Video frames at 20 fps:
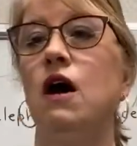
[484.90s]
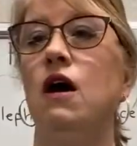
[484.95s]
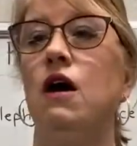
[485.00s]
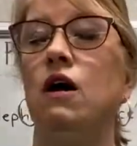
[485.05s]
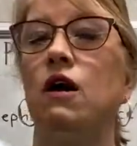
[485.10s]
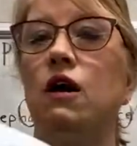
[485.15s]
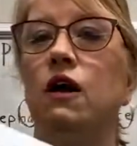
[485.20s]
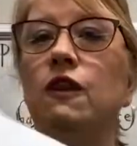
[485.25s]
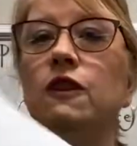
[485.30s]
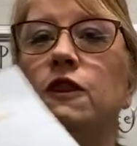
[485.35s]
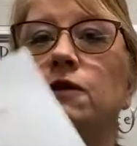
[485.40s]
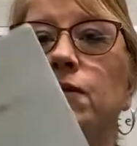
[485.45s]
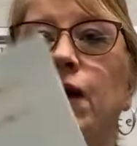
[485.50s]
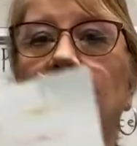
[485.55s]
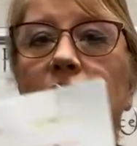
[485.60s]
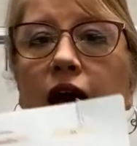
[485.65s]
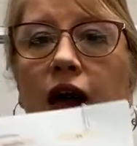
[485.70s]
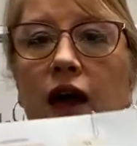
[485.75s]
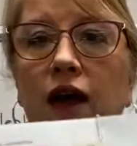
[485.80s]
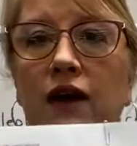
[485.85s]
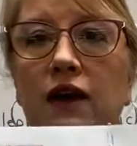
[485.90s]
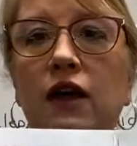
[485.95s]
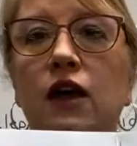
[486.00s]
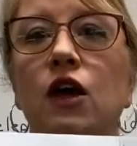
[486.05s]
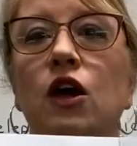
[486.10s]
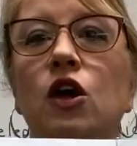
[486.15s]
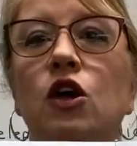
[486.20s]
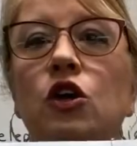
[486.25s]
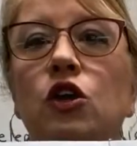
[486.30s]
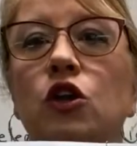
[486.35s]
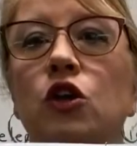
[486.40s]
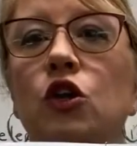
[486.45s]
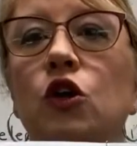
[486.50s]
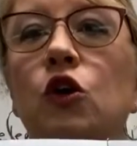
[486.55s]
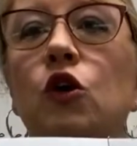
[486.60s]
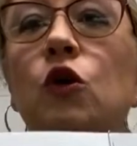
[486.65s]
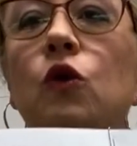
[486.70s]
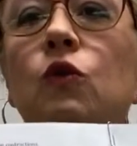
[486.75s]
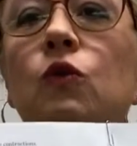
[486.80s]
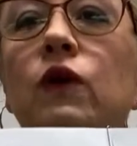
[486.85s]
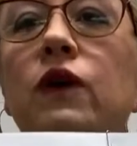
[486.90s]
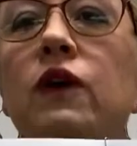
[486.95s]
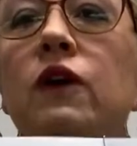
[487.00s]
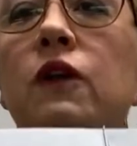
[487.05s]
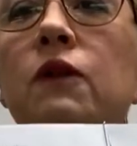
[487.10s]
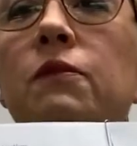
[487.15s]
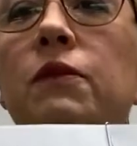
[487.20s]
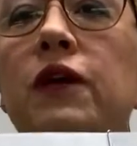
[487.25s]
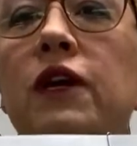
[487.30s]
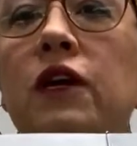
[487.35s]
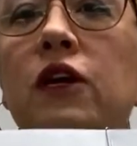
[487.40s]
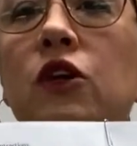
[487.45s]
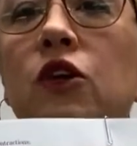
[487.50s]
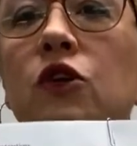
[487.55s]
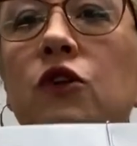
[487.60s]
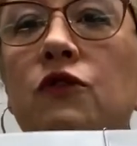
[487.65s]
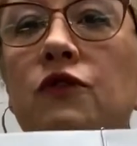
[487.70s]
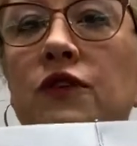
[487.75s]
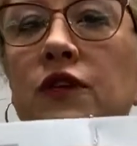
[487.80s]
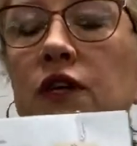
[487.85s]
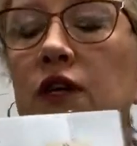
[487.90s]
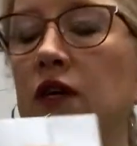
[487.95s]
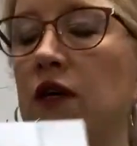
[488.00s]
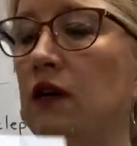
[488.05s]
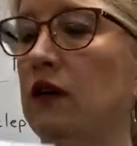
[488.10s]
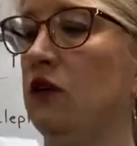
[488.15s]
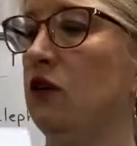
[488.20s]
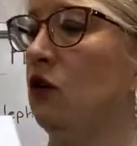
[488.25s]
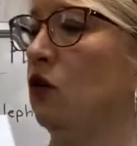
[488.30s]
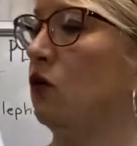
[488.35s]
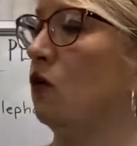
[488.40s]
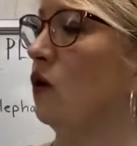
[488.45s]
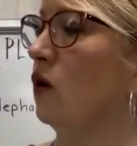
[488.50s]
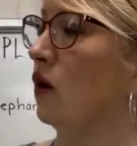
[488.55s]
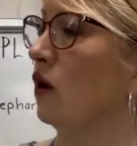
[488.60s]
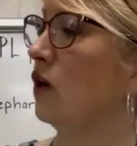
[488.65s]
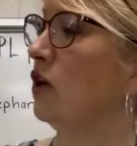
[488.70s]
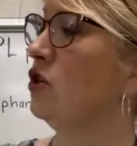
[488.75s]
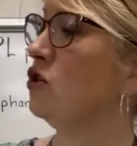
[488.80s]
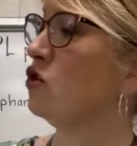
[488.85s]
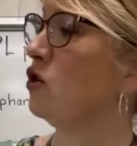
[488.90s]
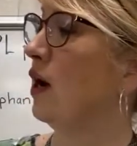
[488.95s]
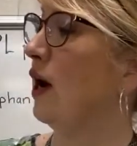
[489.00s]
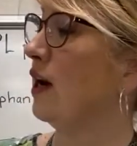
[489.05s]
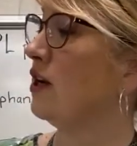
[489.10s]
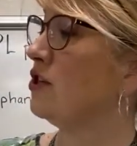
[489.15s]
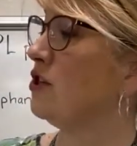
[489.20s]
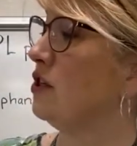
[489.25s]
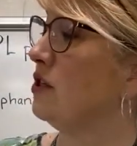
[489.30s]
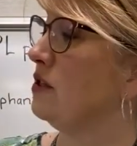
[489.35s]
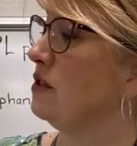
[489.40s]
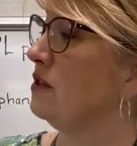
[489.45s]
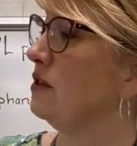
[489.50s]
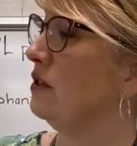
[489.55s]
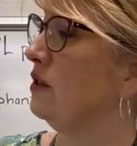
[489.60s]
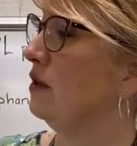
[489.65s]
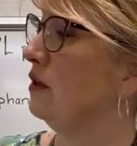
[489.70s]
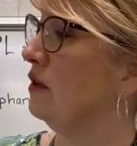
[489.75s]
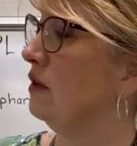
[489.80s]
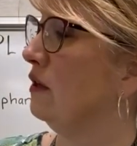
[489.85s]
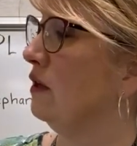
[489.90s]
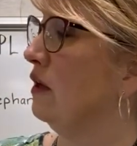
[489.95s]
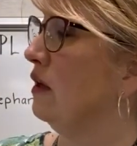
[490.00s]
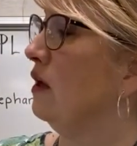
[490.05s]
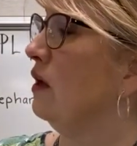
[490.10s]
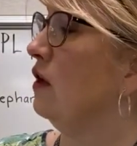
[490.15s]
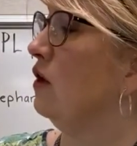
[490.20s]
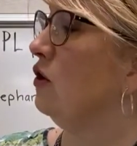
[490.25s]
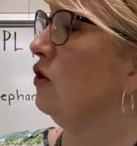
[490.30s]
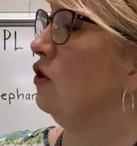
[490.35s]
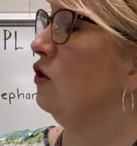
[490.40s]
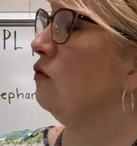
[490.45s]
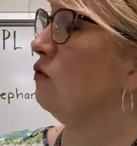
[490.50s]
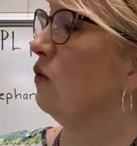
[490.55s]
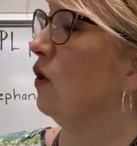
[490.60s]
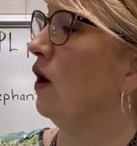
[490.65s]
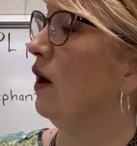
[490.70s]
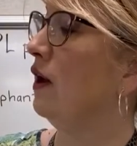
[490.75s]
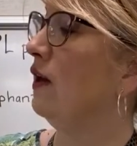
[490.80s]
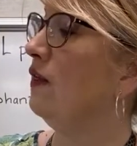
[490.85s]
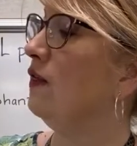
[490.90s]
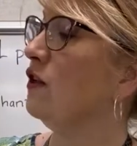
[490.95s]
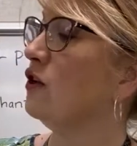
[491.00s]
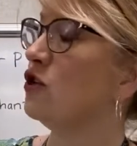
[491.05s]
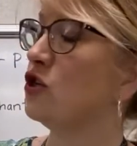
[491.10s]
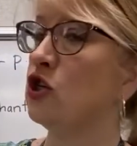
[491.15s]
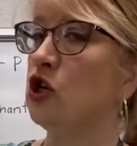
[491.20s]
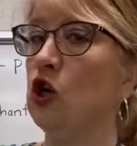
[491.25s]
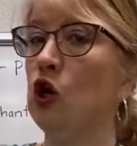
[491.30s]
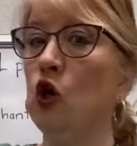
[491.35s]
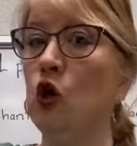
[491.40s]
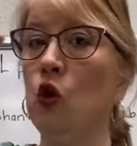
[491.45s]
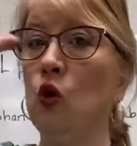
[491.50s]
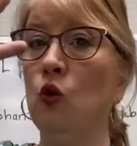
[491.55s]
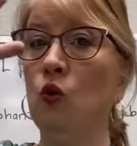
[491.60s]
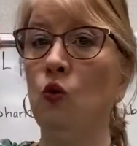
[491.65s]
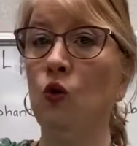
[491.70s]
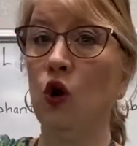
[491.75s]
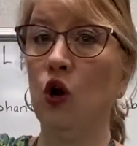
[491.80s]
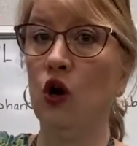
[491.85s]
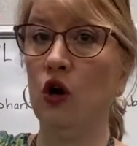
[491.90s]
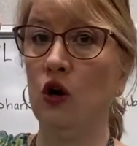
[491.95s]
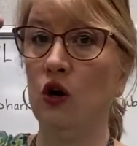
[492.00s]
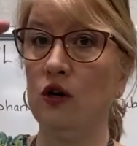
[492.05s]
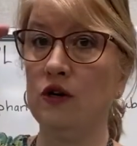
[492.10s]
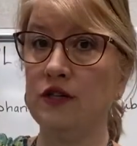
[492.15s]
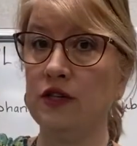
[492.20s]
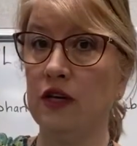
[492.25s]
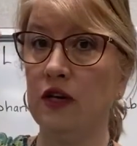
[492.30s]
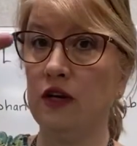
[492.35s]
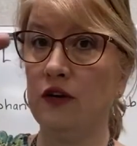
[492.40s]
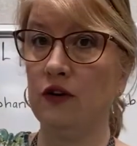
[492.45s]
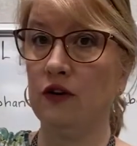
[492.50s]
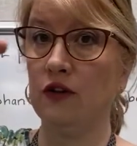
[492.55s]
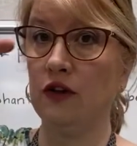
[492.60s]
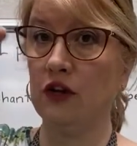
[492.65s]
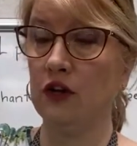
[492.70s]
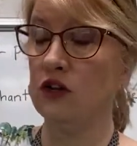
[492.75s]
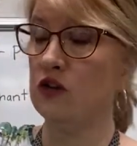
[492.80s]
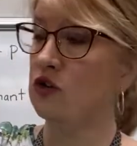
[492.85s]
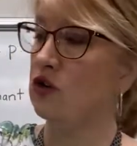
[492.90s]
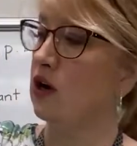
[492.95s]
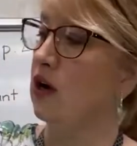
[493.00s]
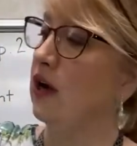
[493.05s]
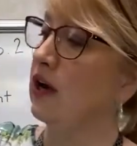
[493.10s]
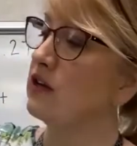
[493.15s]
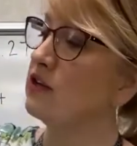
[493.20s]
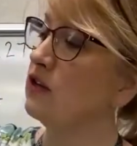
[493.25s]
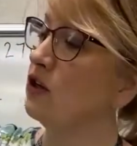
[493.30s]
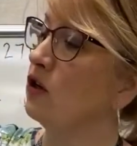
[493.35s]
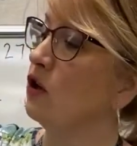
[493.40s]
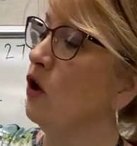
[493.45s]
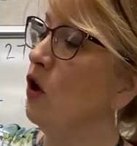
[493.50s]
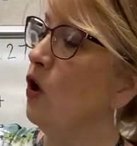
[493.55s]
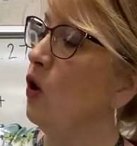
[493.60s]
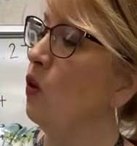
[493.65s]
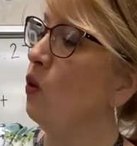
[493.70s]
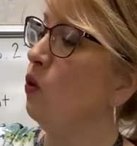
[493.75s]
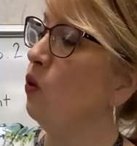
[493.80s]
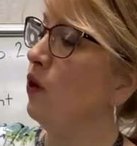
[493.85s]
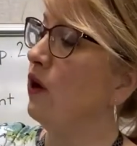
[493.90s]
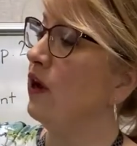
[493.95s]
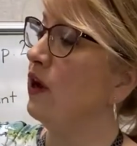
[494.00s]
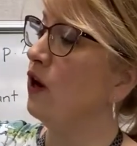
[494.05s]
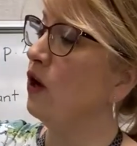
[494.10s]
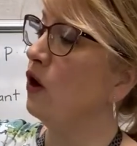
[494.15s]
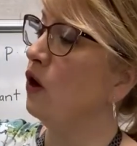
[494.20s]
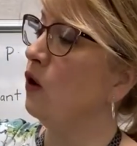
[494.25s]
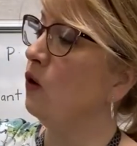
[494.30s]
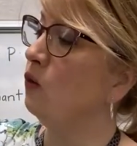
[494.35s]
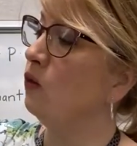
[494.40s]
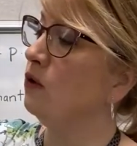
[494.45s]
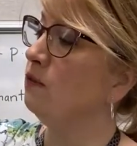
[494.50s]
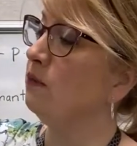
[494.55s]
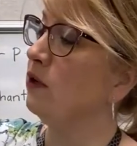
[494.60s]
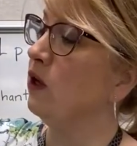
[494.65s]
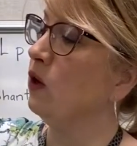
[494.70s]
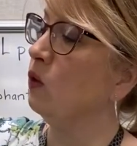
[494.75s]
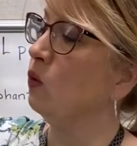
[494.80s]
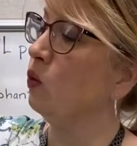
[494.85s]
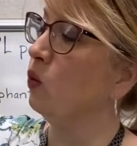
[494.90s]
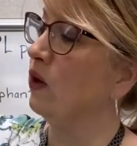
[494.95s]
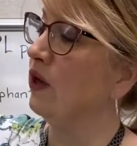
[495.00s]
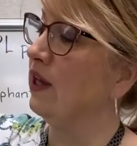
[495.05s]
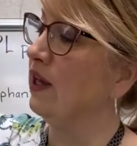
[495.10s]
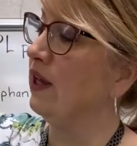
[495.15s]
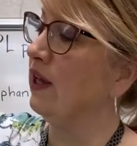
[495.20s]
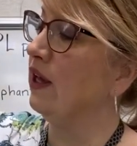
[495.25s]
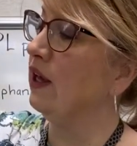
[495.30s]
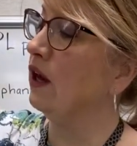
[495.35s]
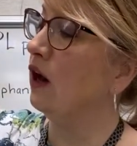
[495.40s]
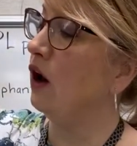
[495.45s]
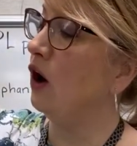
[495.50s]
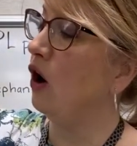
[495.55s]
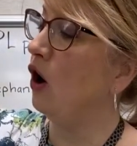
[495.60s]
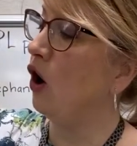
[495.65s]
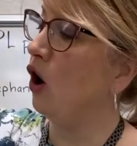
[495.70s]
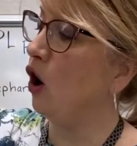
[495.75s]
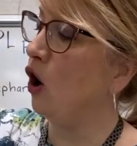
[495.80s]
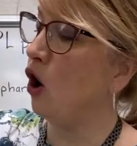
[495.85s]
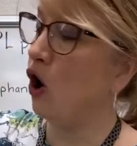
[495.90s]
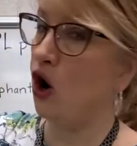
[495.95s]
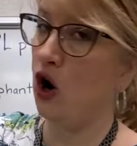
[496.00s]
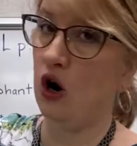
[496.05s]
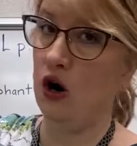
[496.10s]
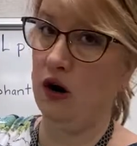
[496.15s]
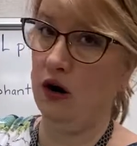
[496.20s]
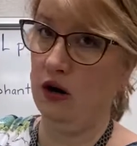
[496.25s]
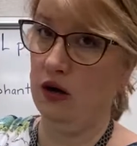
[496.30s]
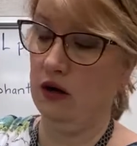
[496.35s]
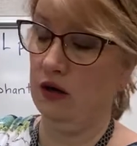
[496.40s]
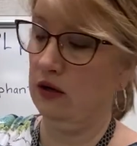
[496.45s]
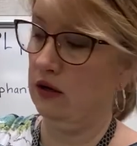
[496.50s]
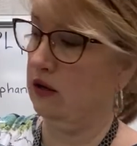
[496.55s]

On the back, you will be using your contractions you write the two words under the contraction. We're would be we are.